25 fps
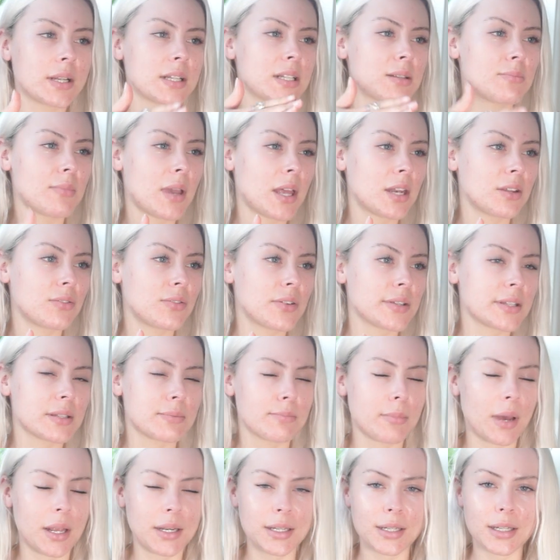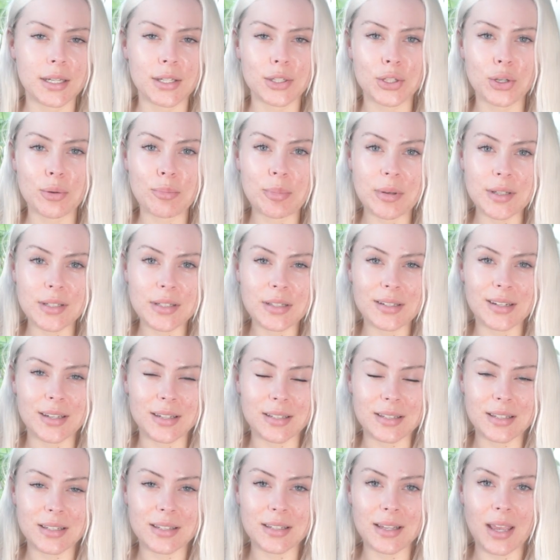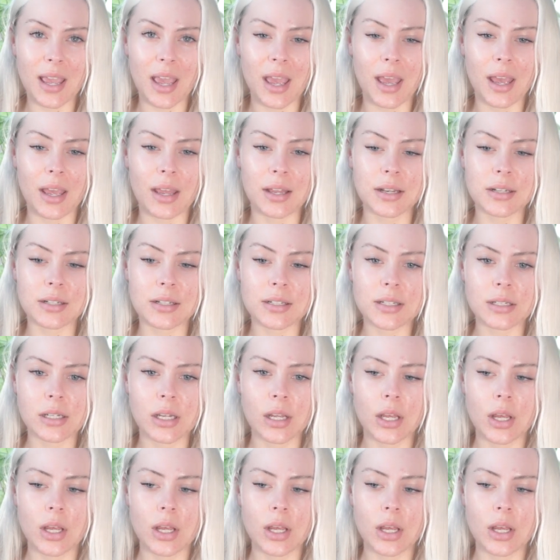manifest money in your business, and